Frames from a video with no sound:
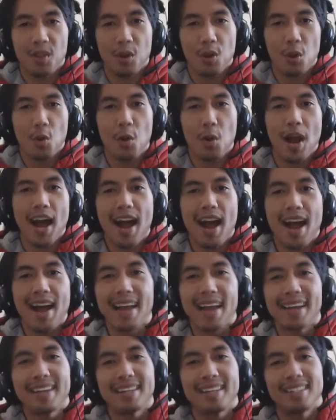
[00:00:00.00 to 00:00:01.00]
Oh,
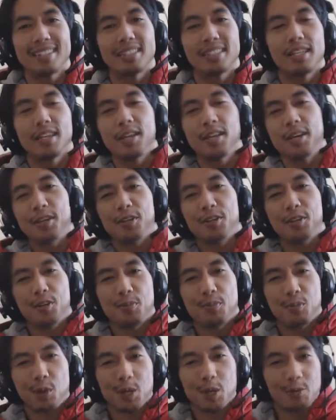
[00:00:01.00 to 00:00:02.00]
hi,
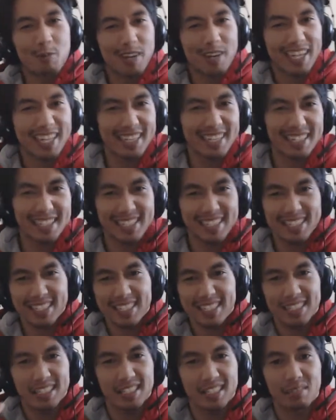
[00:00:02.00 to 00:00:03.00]
your boy Ray,
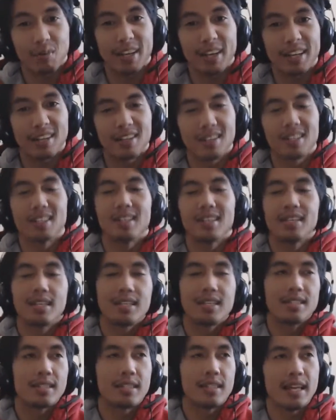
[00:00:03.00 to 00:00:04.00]
right here.
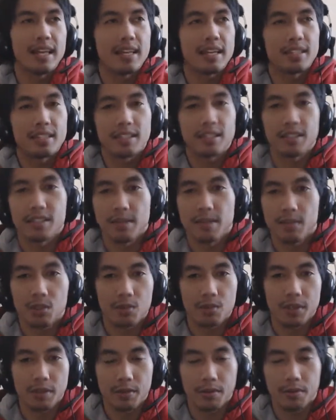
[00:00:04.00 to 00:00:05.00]
Today is December
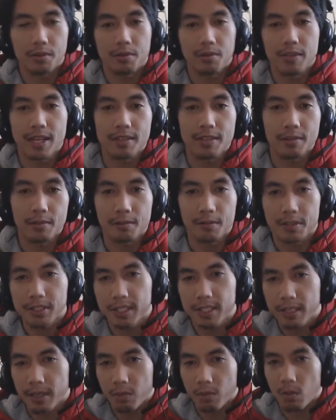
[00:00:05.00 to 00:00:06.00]
23rd,
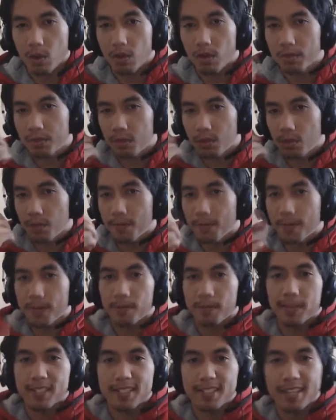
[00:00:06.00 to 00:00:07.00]
2013, and welcome to
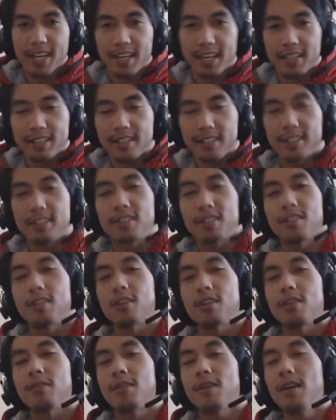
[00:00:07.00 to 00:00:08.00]
another exciting edition
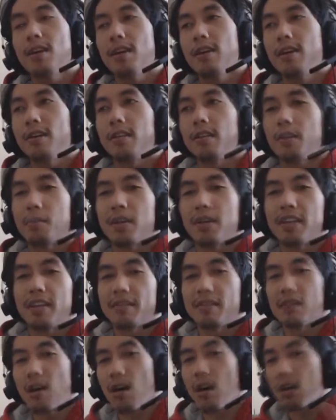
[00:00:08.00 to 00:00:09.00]
of the Monday
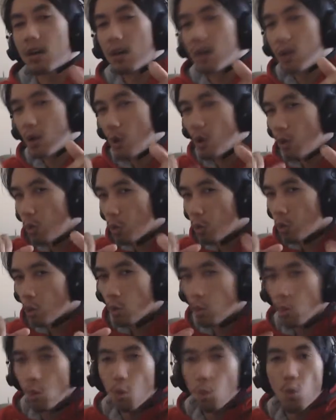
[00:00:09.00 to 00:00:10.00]
Vlog.
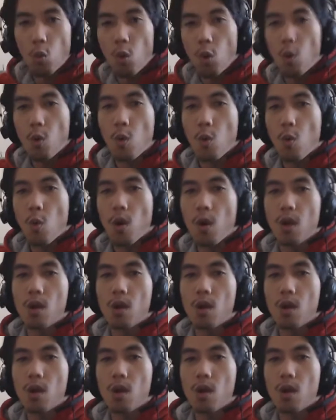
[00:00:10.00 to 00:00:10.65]
Woo!